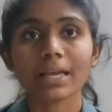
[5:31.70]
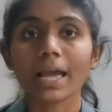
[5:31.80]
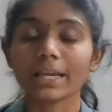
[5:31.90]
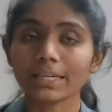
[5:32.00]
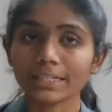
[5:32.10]

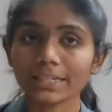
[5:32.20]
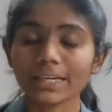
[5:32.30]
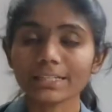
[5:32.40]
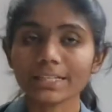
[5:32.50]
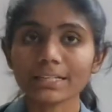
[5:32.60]
and it
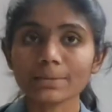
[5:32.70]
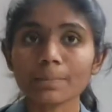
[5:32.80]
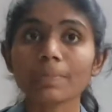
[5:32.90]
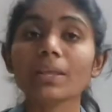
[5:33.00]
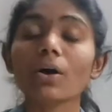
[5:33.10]
releases
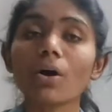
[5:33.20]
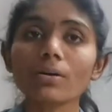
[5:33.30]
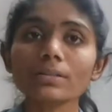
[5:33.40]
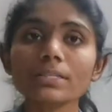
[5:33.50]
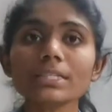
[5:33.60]

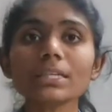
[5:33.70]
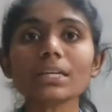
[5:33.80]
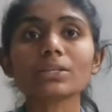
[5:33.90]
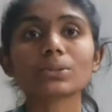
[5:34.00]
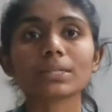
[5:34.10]
oxygen
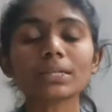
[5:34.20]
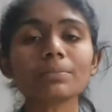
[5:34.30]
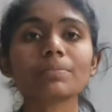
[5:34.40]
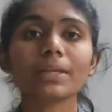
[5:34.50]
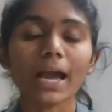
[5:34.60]
into
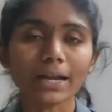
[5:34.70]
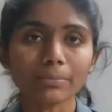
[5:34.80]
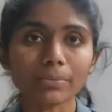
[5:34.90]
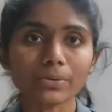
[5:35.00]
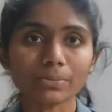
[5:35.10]
the
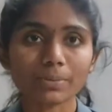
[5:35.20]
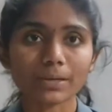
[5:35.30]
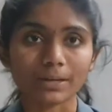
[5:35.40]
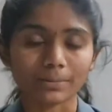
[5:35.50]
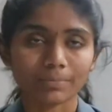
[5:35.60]

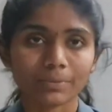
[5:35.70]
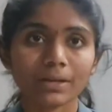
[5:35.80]
atmosphere.